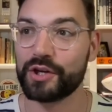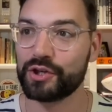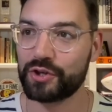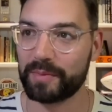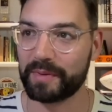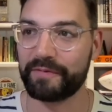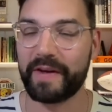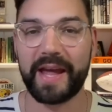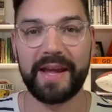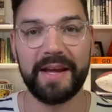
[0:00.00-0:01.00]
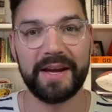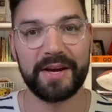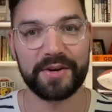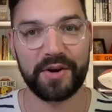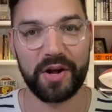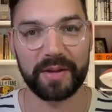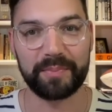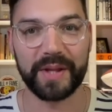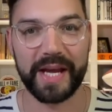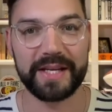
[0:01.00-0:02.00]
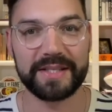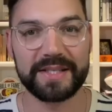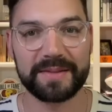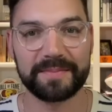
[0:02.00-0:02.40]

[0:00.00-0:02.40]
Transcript: Sean McVay calling plays.